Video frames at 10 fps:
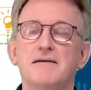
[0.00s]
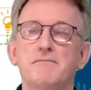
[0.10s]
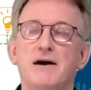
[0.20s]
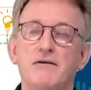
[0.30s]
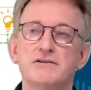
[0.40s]

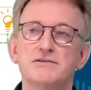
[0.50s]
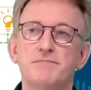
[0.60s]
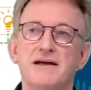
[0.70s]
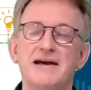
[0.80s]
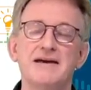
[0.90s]
power
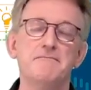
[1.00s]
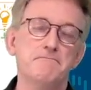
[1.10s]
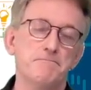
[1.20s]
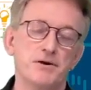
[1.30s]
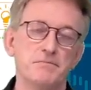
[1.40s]
supply,
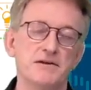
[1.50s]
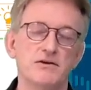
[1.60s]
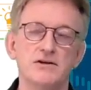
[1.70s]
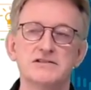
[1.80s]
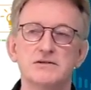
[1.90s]
probably
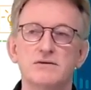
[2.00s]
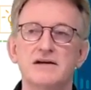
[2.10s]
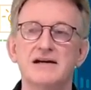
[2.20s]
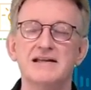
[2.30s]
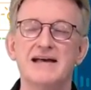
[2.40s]
also
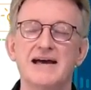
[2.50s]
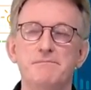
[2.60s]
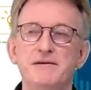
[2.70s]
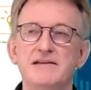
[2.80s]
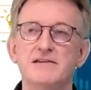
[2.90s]
an
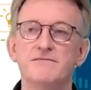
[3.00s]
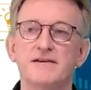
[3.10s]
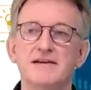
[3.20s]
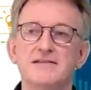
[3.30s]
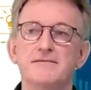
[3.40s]
IP
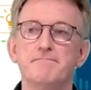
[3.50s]
interface.